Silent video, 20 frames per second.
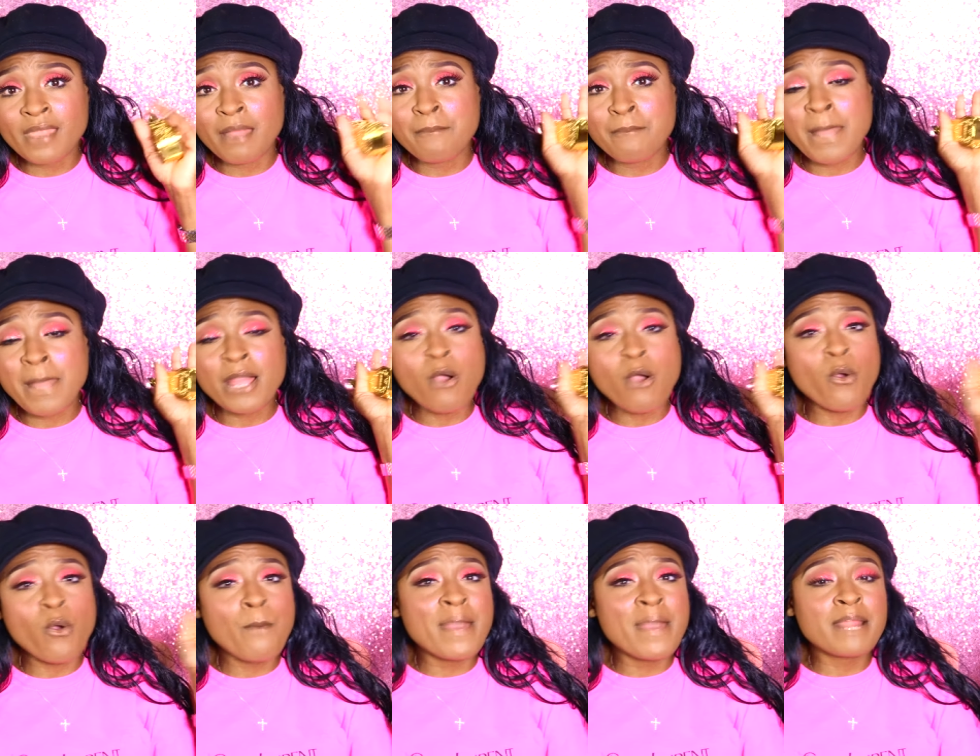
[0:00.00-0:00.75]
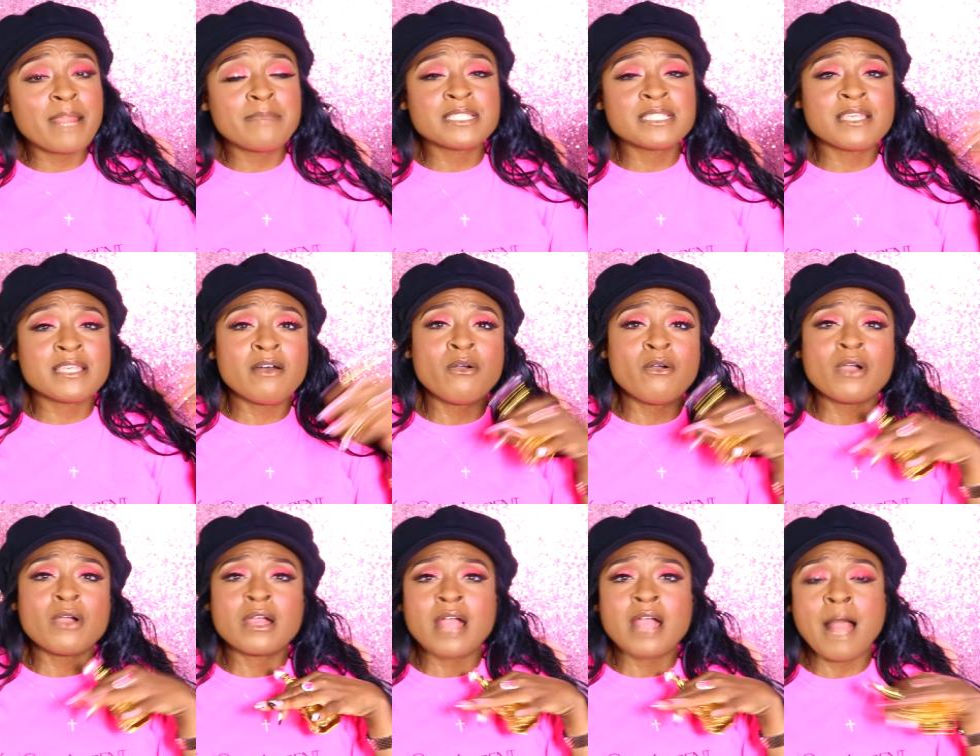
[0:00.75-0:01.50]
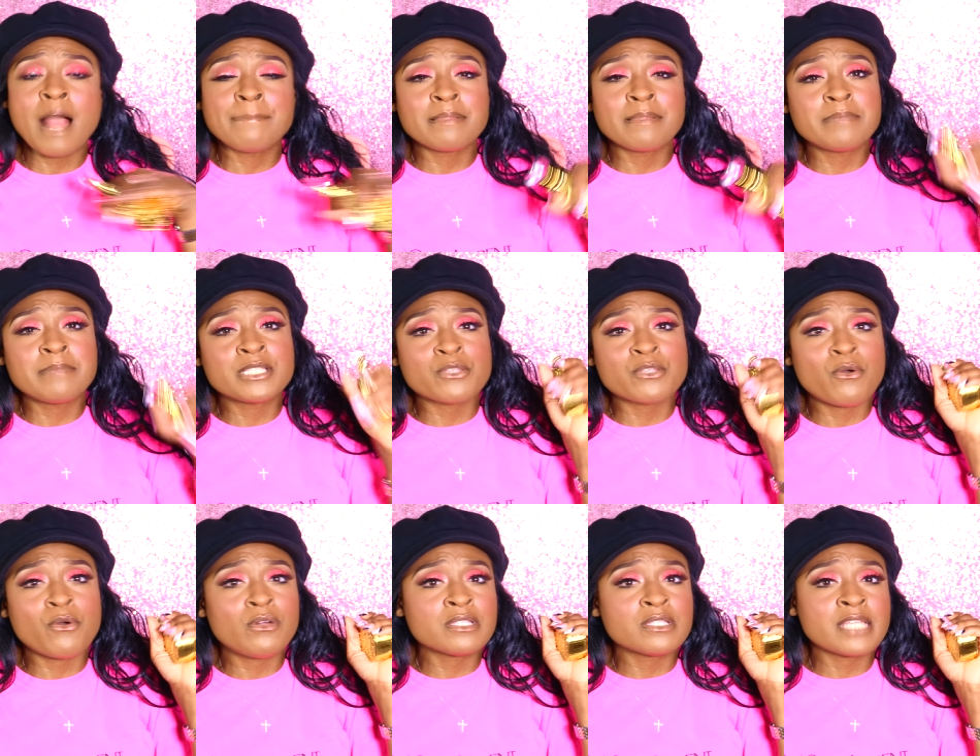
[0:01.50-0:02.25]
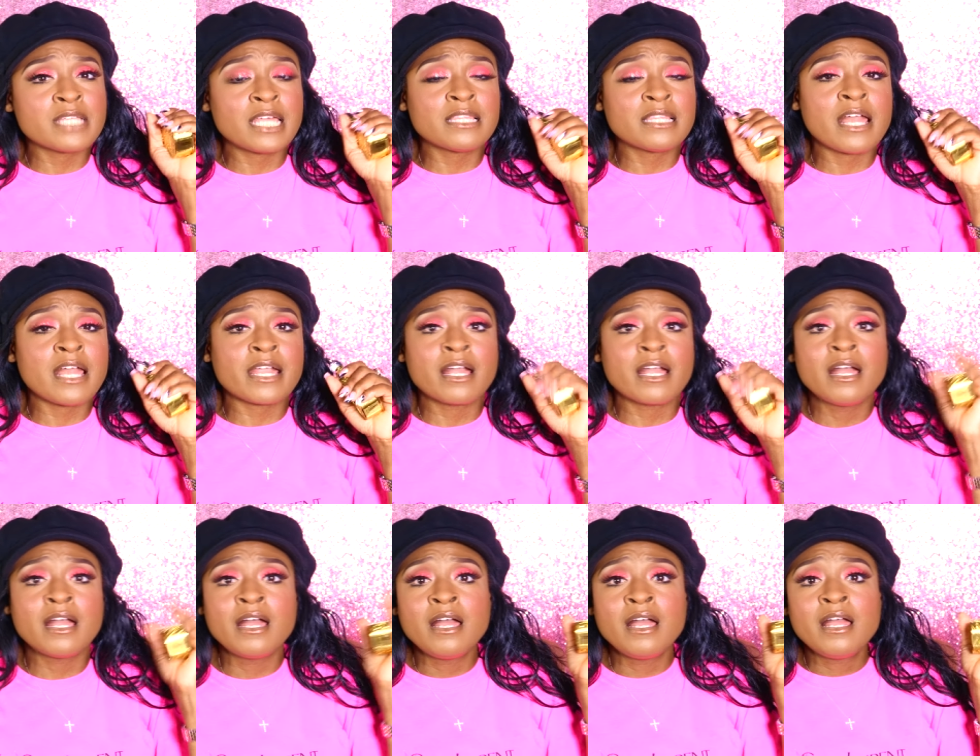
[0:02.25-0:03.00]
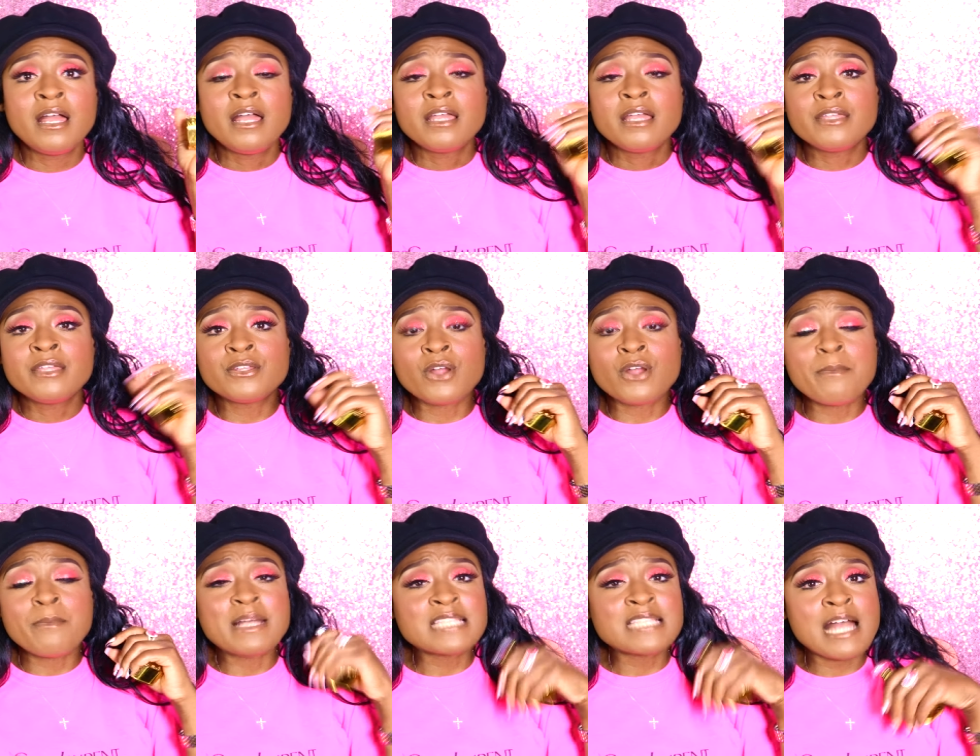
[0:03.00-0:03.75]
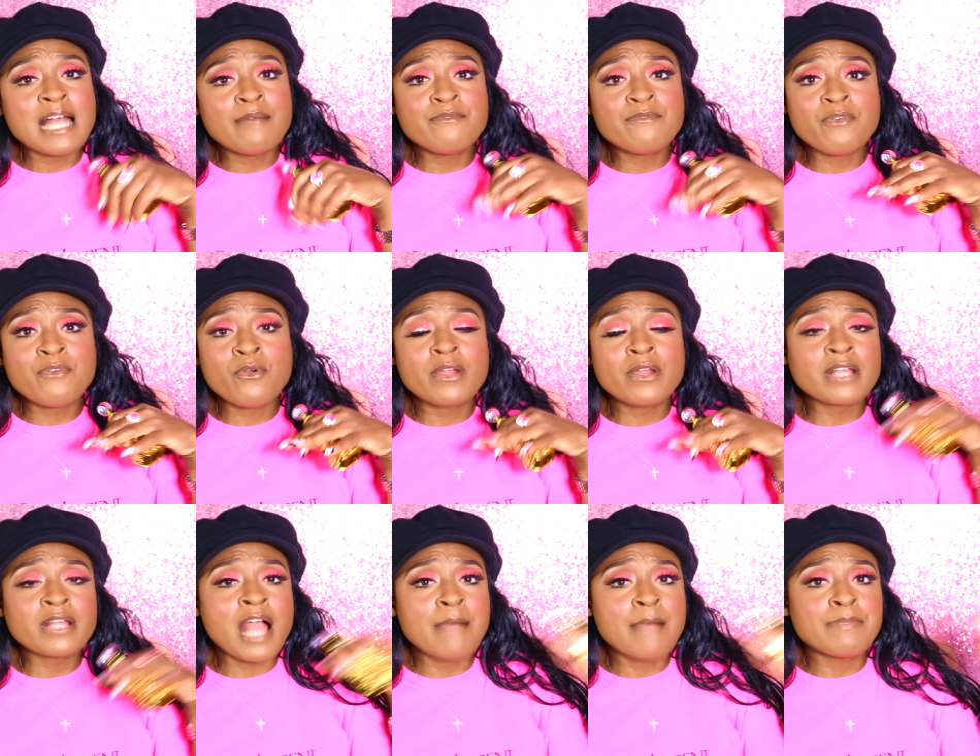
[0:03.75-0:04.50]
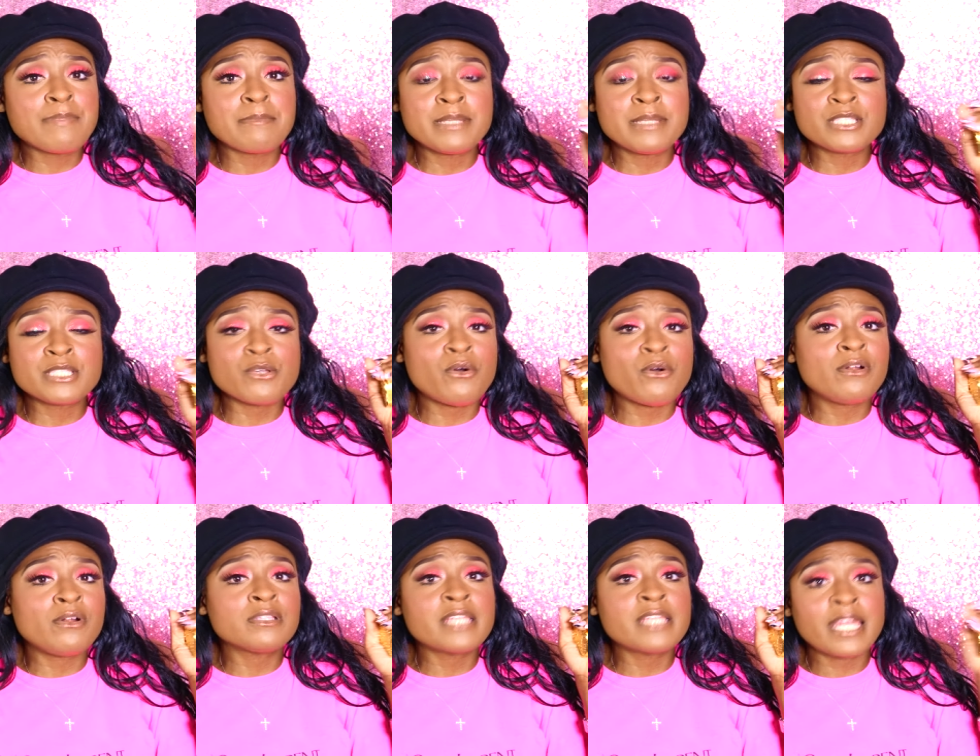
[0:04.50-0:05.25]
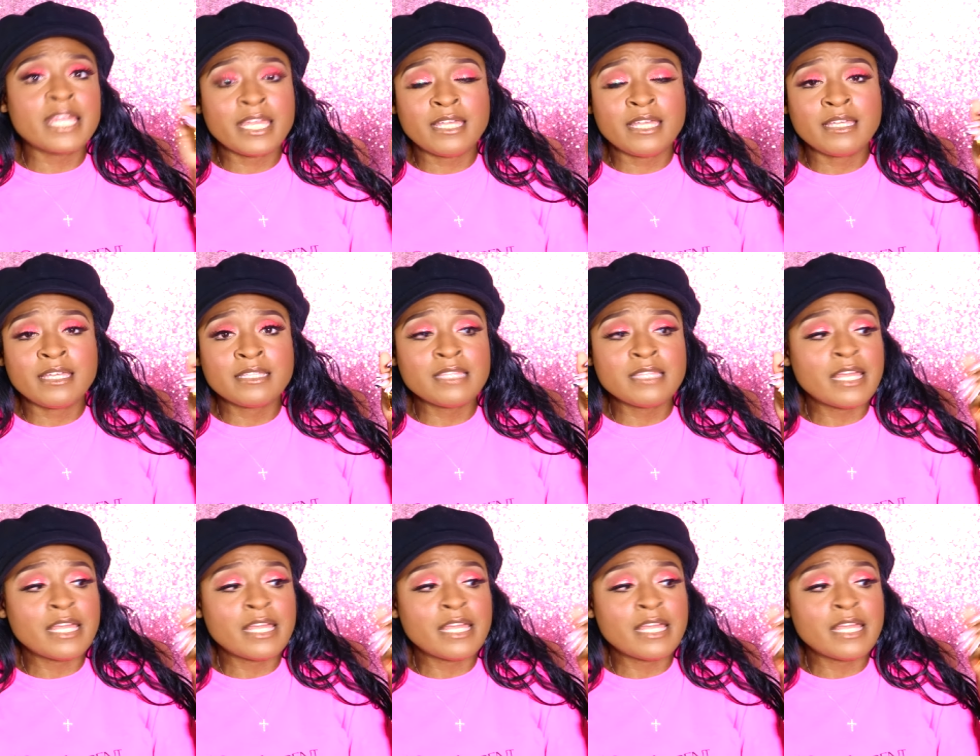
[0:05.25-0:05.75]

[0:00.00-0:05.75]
My Coco Mademoiselle compliments all day. Like, you know, my Tom Ford compliments all day.